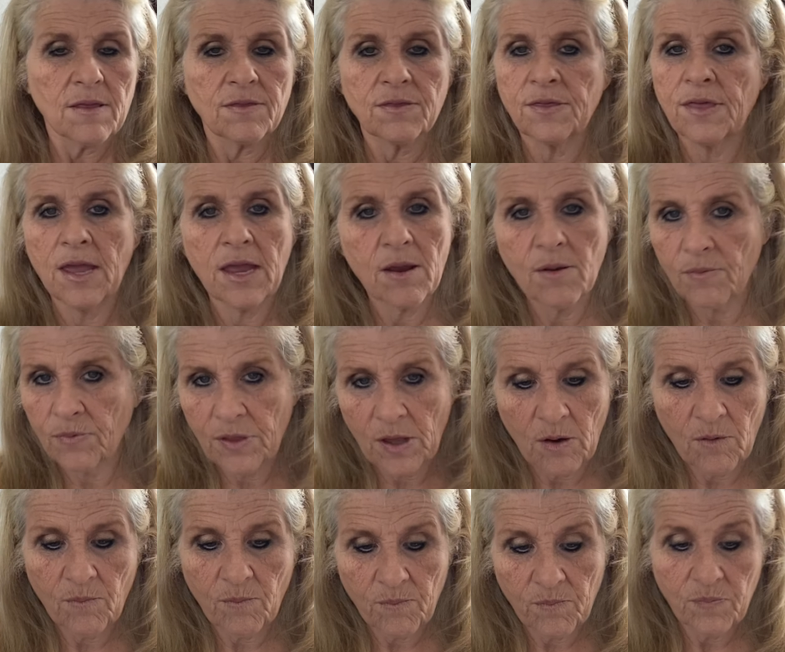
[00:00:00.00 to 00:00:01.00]

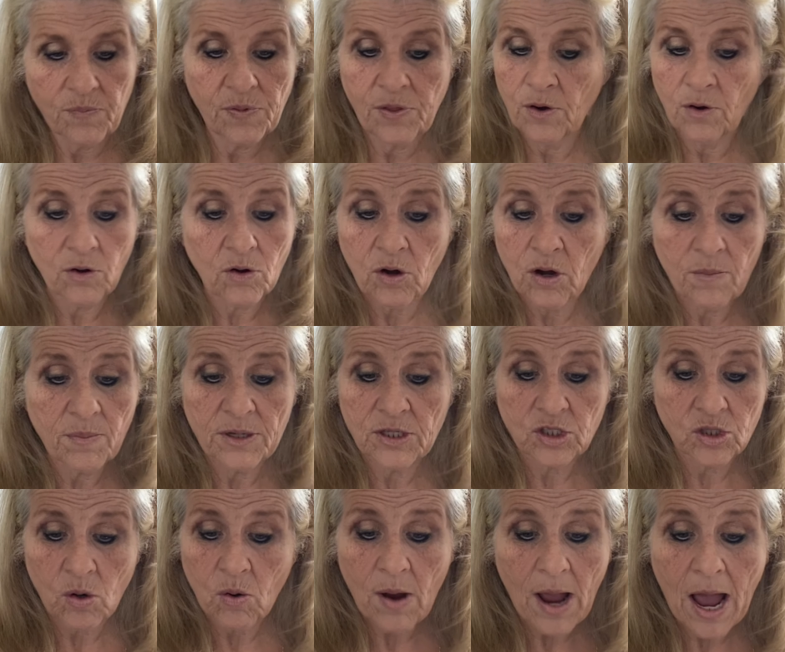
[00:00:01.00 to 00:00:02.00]
they're going to be
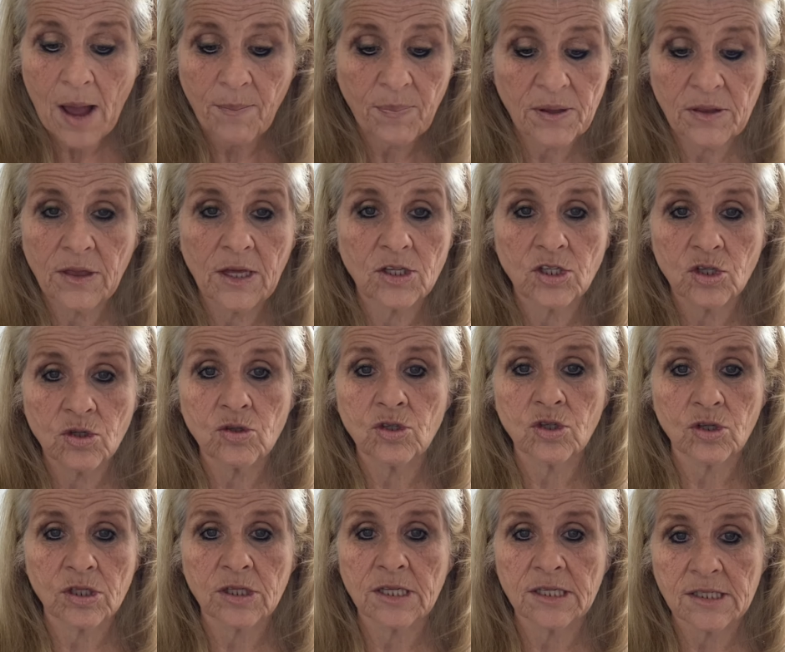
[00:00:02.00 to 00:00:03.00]
so happy that you
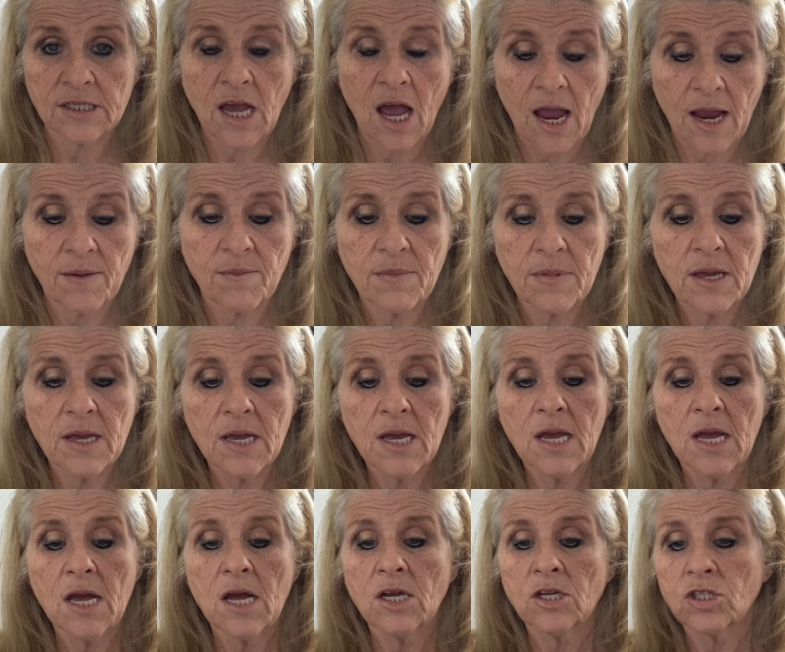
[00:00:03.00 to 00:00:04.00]
took the time
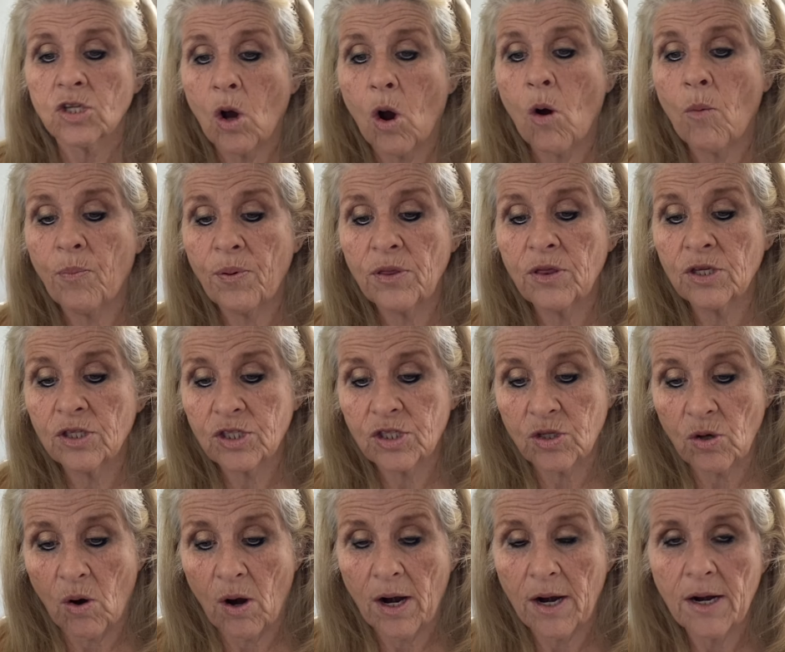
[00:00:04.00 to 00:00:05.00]
to open this
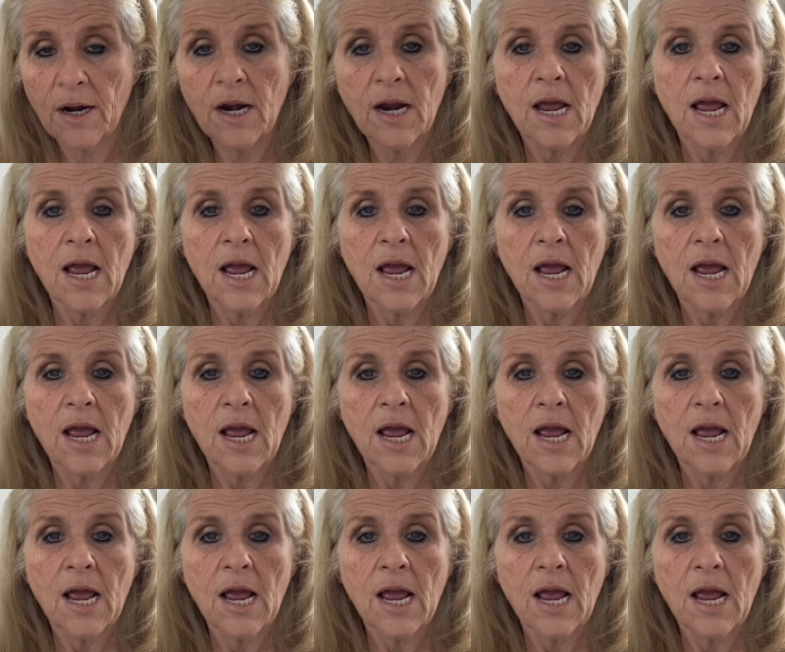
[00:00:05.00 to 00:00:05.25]
door.